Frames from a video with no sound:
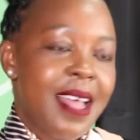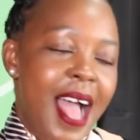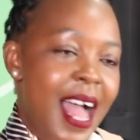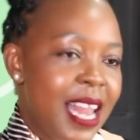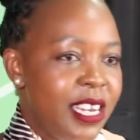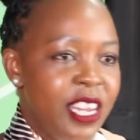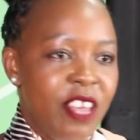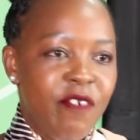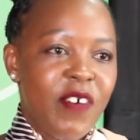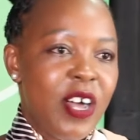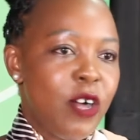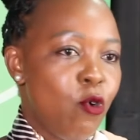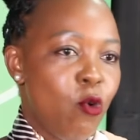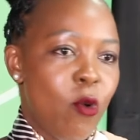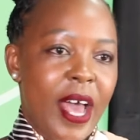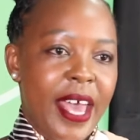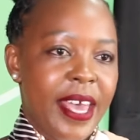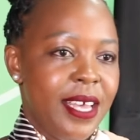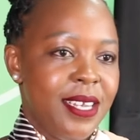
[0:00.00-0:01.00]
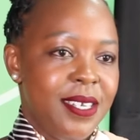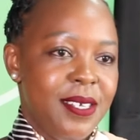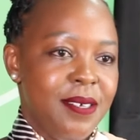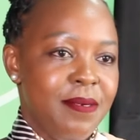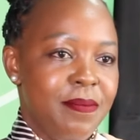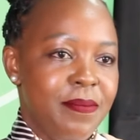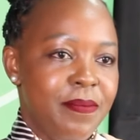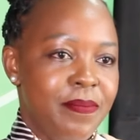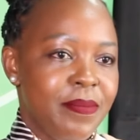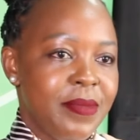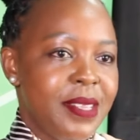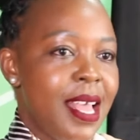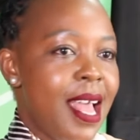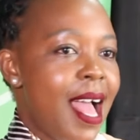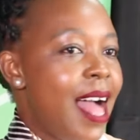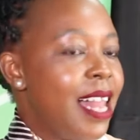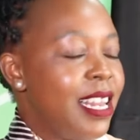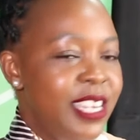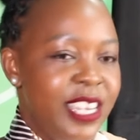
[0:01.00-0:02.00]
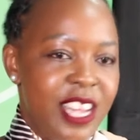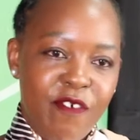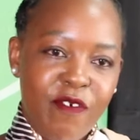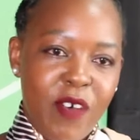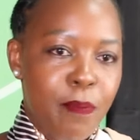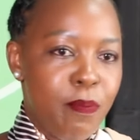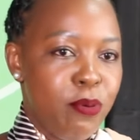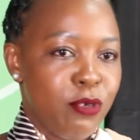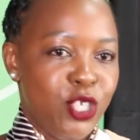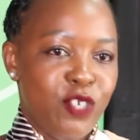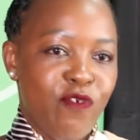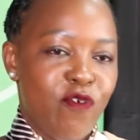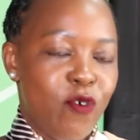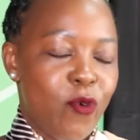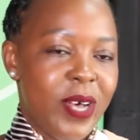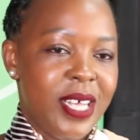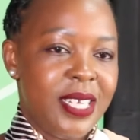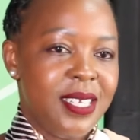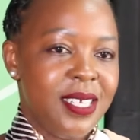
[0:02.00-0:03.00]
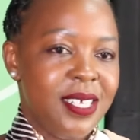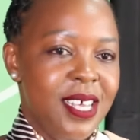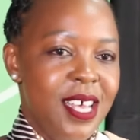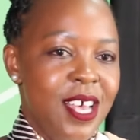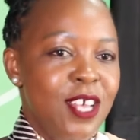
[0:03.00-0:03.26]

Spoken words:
I'll never go ahead. I'll never push forward.